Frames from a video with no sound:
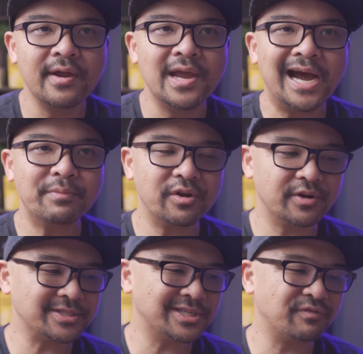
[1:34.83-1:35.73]
I'm
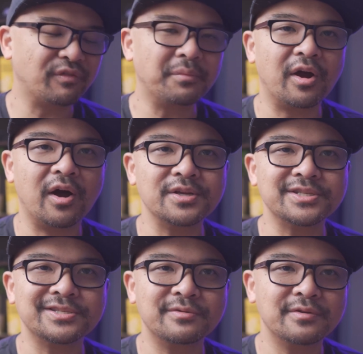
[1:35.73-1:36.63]
curious, just for my
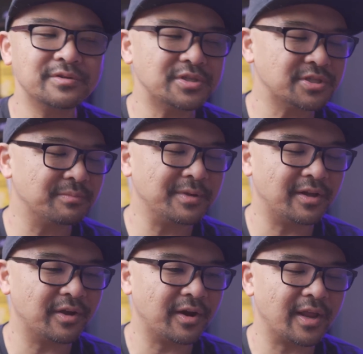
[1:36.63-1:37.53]
audience, just to be
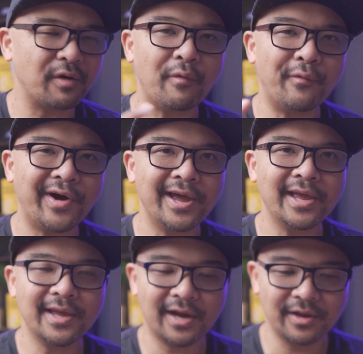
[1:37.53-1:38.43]
clear, like,
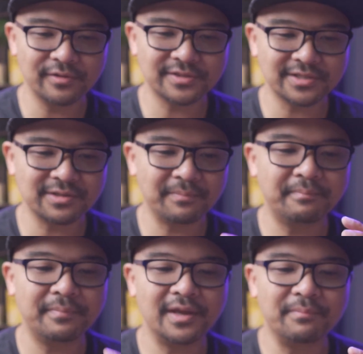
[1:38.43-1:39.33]
why are you such a
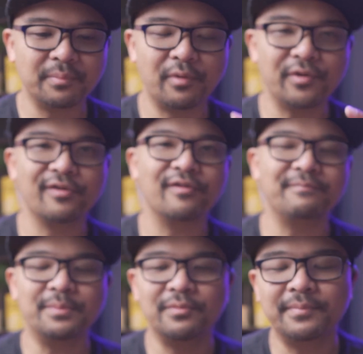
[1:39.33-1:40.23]
big proponent of
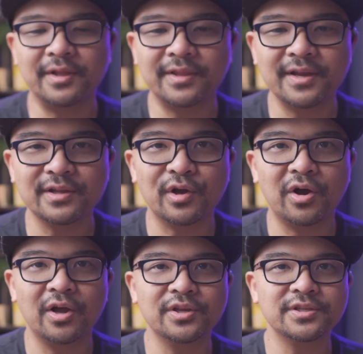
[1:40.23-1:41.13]
people building the
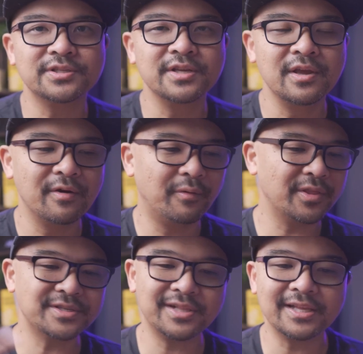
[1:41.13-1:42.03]
audience?
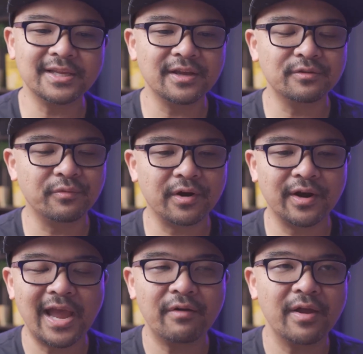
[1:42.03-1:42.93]
What is LinkedIn,
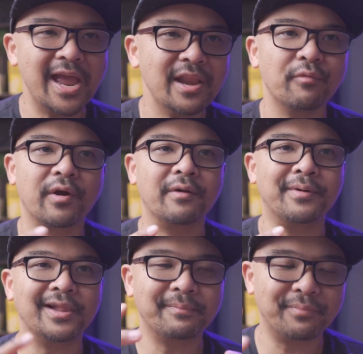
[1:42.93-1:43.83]
Twitter, anywhere,
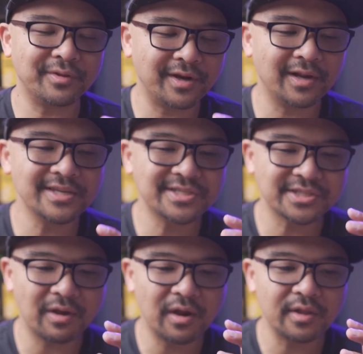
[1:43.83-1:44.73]
but like particularly
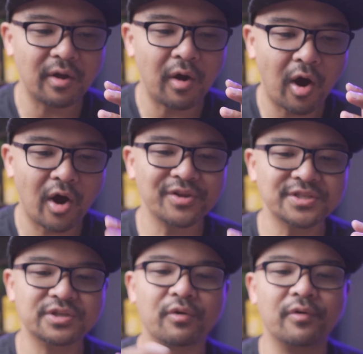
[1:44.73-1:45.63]
just
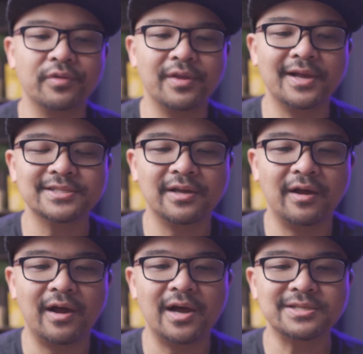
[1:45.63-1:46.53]
audience growth as
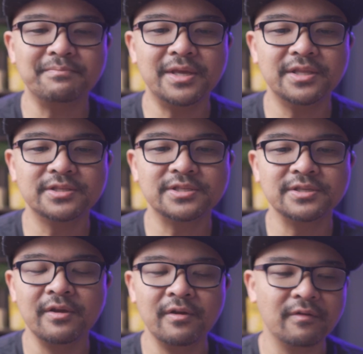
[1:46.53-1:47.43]
a means
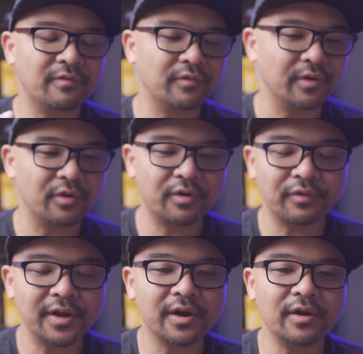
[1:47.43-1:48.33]
for your
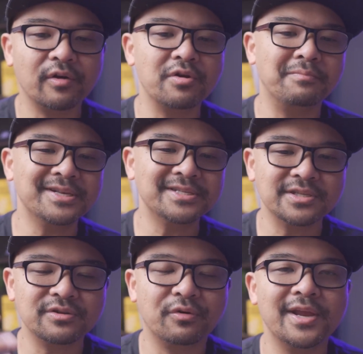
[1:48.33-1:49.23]
career or your
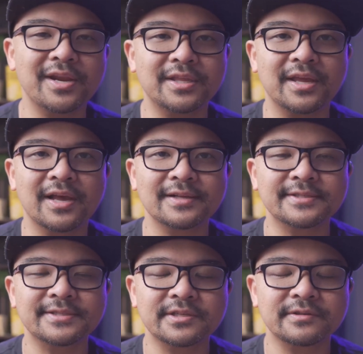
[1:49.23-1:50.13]
business or anything else?